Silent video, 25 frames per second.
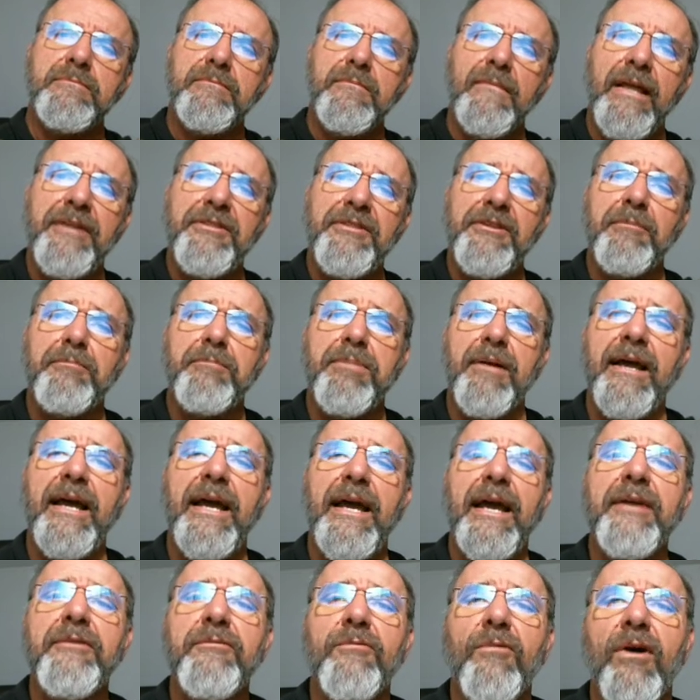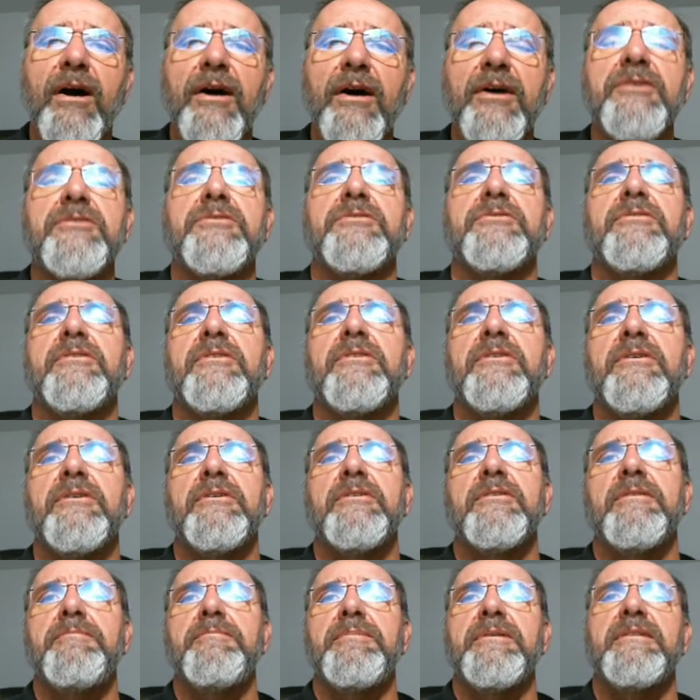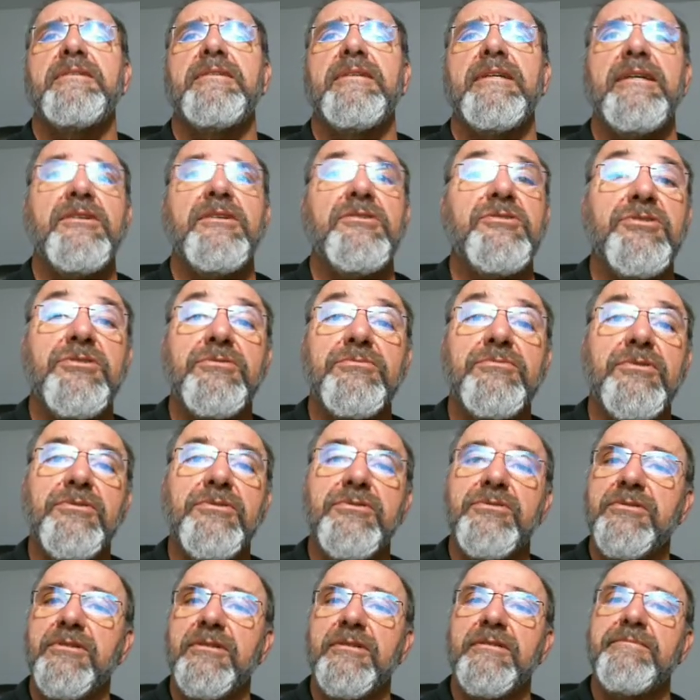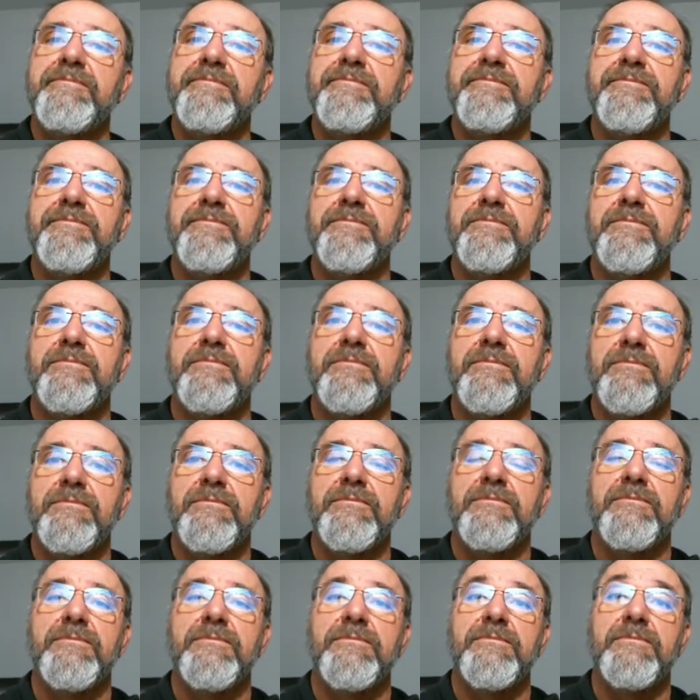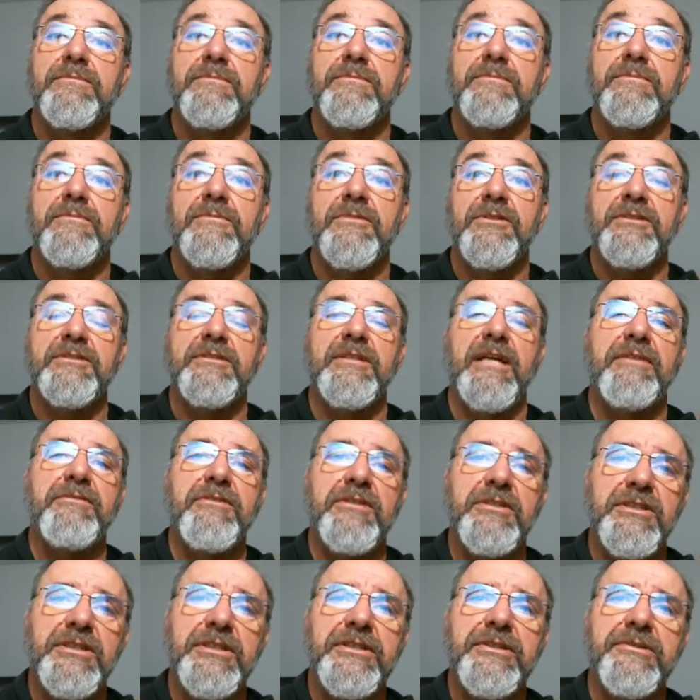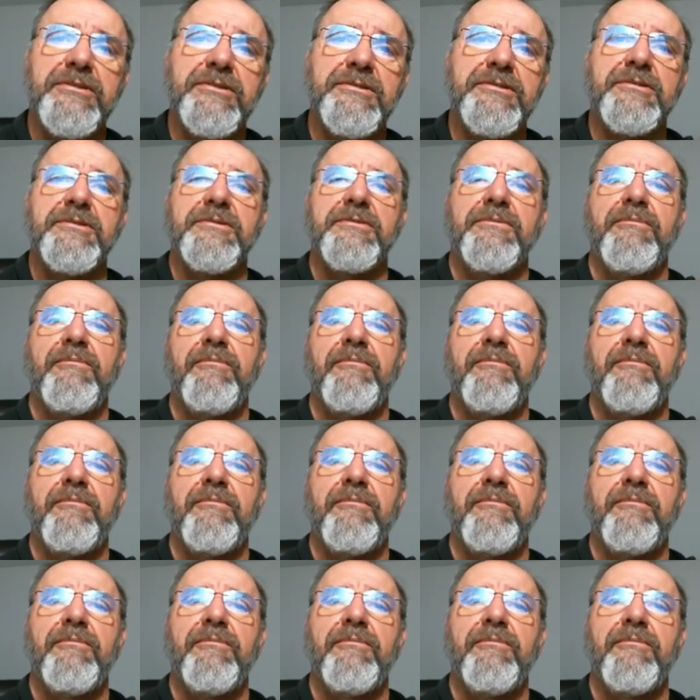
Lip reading: And the plan was to besiege Jerusalem for 7 years.